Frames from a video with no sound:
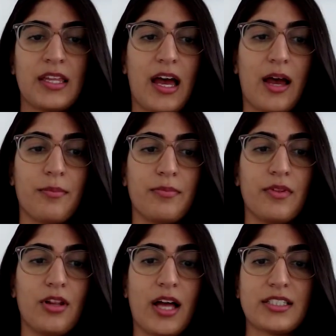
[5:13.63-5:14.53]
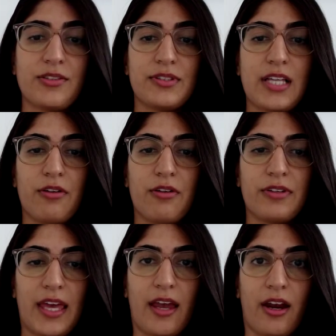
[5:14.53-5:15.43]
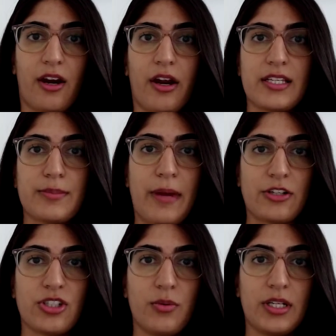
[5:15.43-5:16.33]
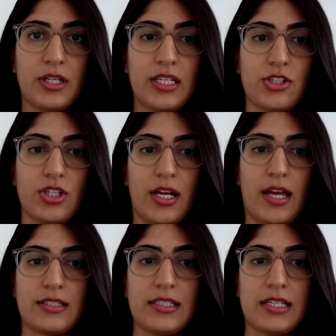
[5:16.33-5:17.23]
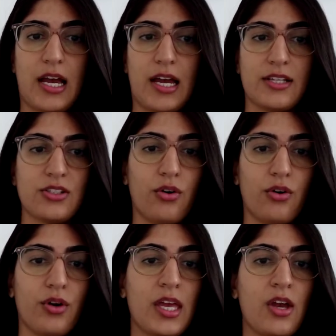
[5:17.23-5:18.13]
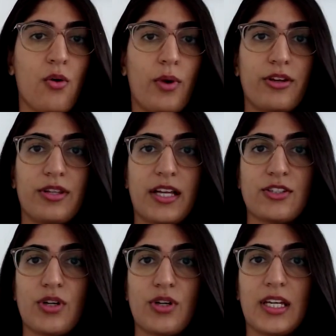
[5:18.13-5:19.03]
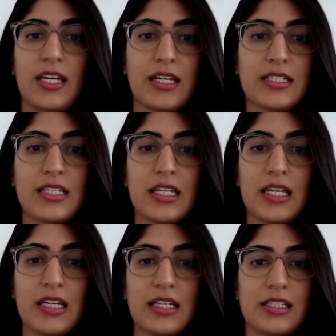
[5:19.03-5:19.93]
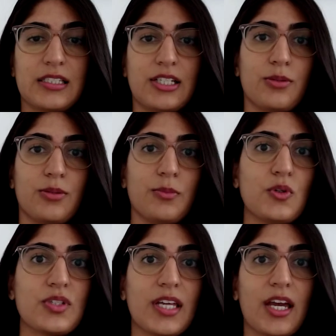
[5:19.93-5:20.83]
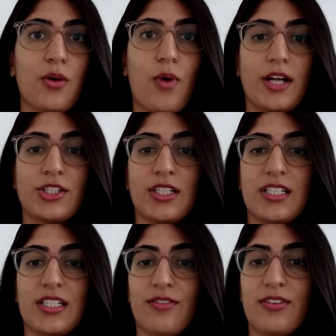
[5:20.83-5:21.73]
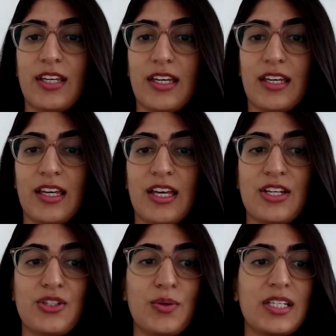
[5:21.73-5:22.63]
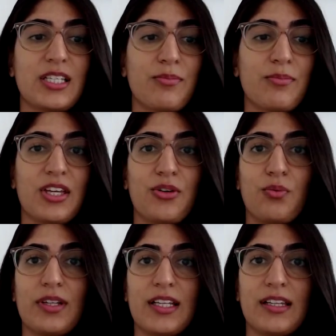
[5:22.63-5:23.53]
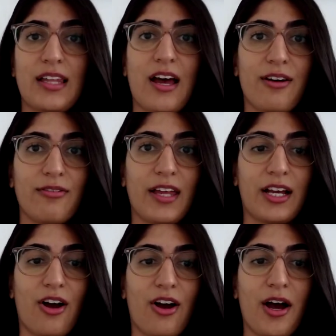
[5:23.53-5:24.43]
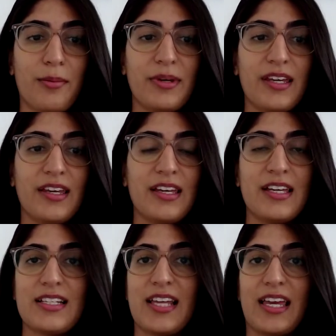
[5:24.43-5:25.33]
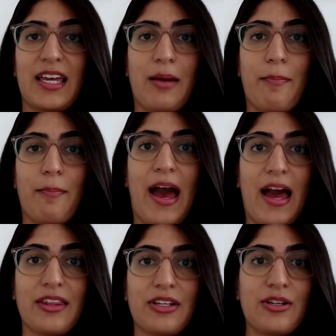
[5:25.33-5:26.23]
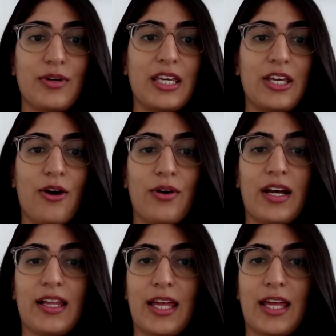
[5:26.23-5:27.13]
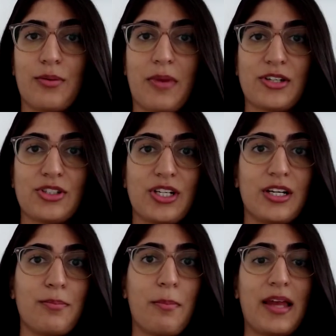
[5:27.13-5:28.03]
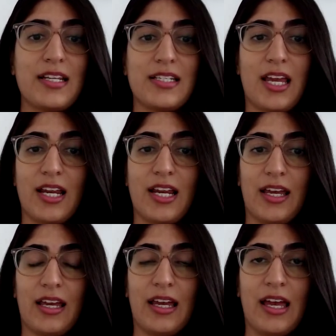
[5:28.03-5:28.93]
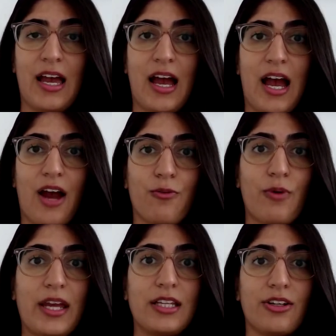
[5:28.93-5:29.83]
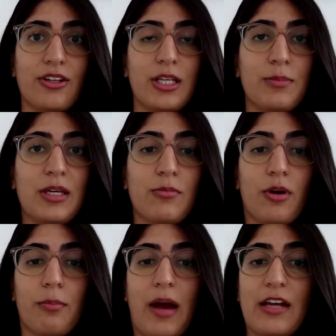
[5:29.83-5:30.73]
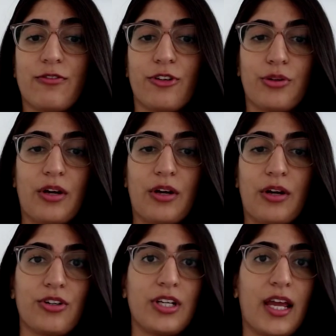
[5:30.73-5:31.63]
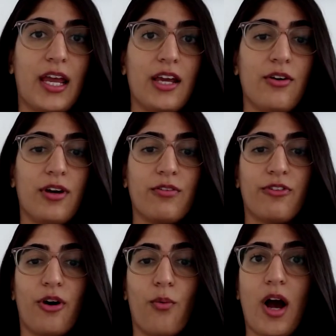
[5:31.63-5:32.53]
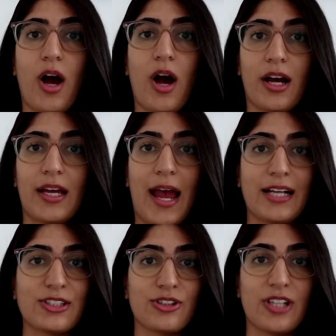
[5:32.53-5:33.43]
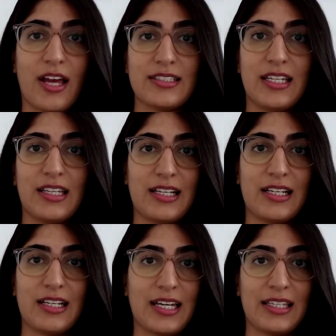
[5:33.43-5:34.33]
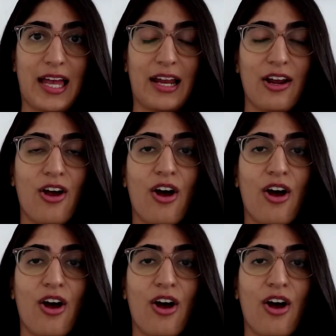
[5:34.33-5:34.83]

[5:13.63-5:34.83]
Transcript: Um, lots of self care, especially when DHEAS is high. So, whether that's drinking a tea, listening to music, watching TV, doing something you really love, like a hobby, taking a bath, doing yoga, like we mentioned, meditating, uh, regularly being more mindful throughout your day, going for a walk, exercising, things like that.